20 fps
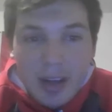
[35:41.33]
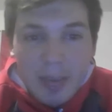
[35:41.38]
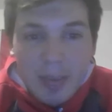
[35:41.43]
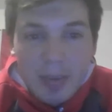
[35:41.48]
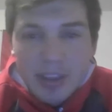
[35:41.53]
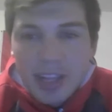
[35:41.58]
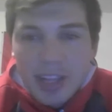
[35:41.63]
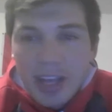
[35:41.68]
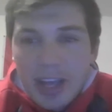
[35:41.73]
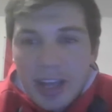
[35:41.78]

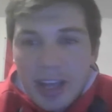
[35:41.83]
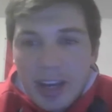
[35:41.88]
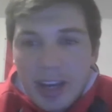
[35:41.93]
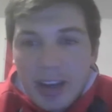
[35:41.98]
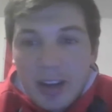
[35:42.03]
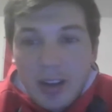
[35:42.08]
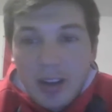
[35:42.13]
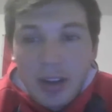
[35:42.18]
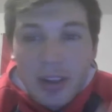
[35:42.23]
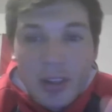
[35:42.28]
But
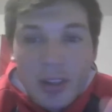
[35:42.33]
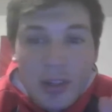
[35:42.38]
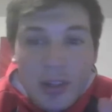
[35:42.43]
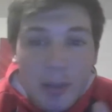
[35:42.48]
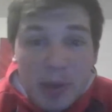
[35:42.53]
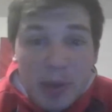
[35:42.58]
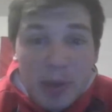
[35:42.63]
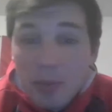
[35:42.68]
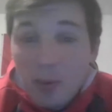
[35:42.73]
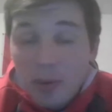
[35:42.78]
then the
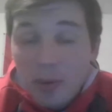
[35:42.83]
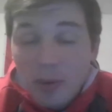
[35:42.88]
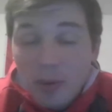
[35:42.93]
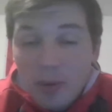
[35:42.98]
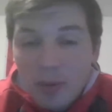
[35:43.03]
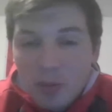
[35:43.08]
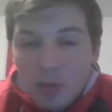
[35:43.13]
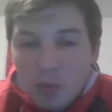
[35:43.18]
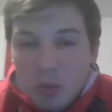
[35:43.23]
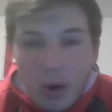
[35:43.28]

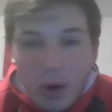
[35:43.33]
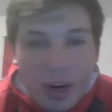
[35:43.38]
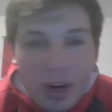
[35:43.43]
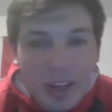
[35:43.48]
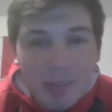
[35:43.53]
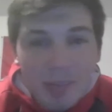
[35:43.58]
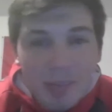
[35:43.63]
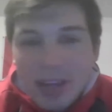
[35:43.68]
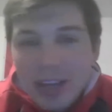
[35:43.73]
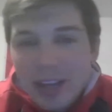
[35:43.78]
people
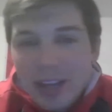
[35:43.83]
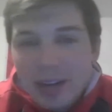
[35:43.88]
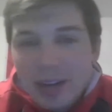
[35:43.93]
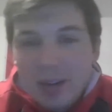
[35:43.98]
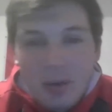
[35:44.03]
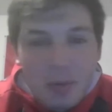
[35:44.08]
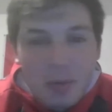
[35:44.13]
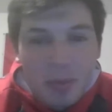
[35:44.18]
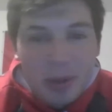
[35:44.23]
running the meet,